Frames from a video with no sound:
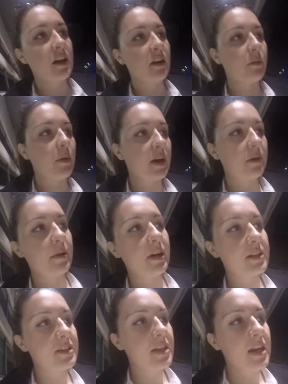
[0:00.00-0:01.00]
or
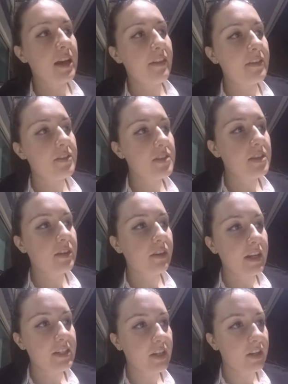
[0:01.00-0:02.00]
waterworks. This was the
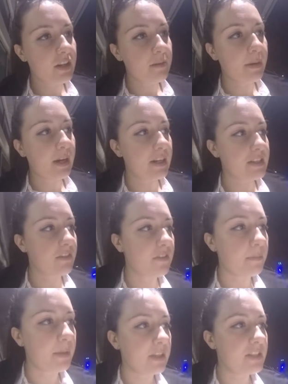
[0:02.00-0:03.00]
grey turreted barracks of
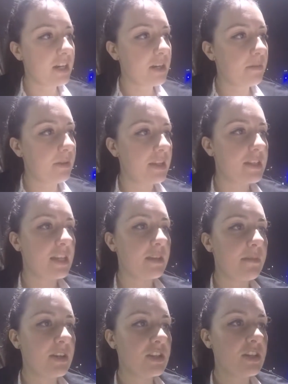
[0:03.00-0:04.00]
the military police he had
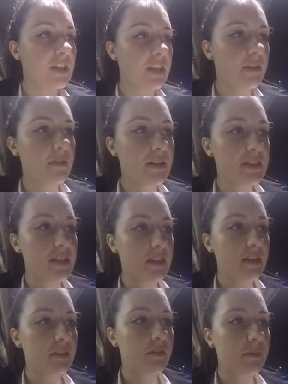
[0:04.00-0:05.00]
mentioned to Hugh as
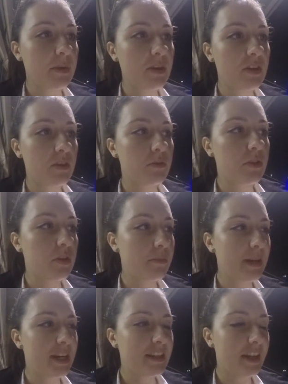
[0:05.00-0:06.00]
the reputed Union
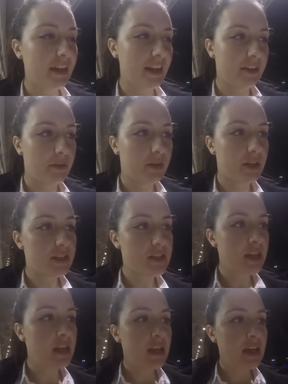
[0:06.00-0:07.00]
Militar
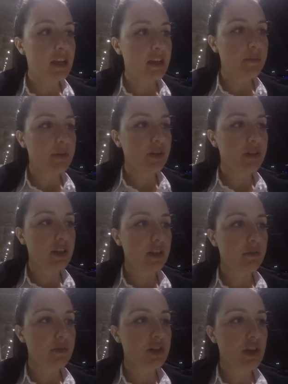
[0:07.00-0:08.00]
headquarters. The
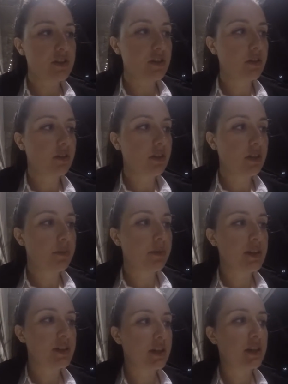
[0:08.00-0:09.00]
building, which also included the
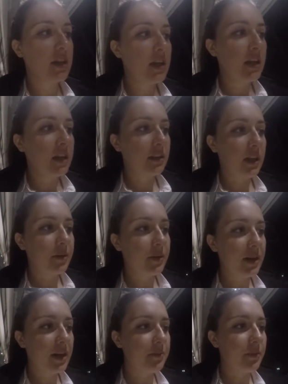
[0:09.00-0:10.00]
prison, glowered
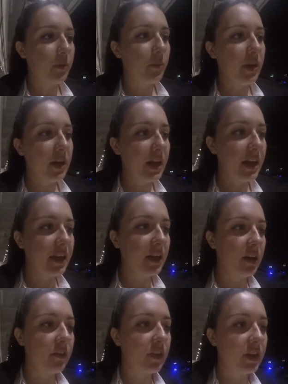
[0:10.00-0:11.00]
at him with one eye,
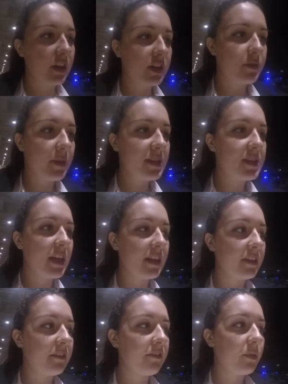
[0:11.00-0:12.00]
over an archway set
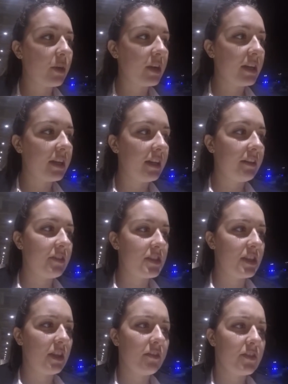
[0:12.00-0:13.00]
in the forehead of
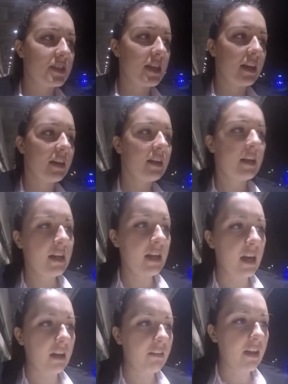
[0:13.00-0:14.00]
its low facade,
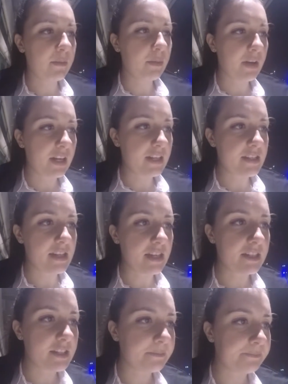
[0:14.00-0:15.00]
a clock pointing to
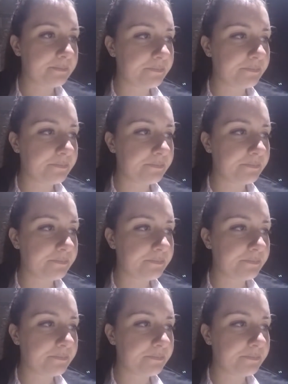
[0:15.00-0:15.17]
six.